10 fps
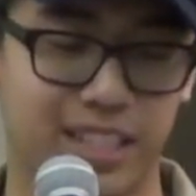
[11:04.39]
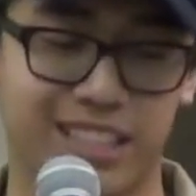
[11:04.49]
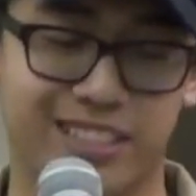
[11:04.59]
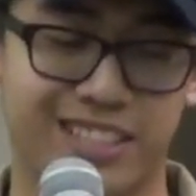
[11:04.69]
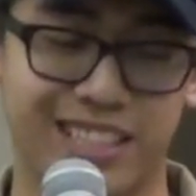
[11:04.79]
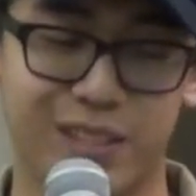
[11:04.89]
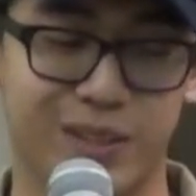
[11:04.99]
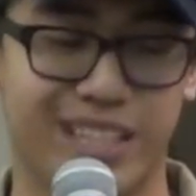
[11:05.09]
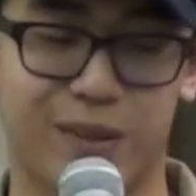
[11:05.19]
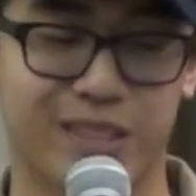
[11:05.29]
And I'll tell
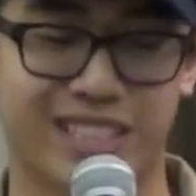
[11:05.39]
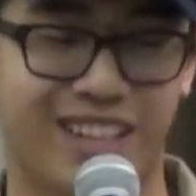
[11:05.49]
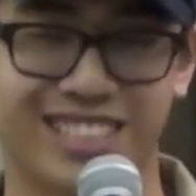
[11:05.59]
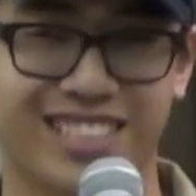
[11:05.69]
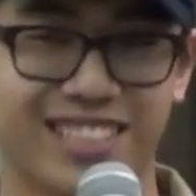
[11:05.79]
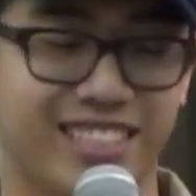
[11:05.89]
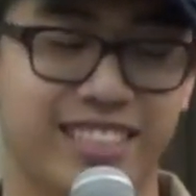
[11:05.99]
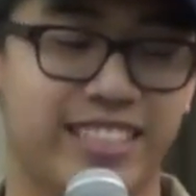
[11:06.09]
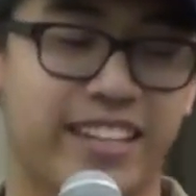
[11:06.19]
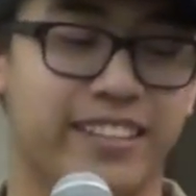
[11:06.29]
you that I was constantly
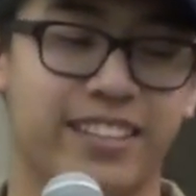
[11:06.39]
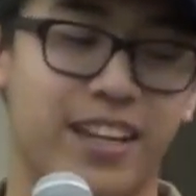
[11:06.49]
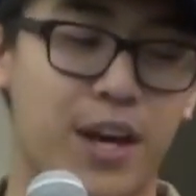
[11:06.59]
in debt,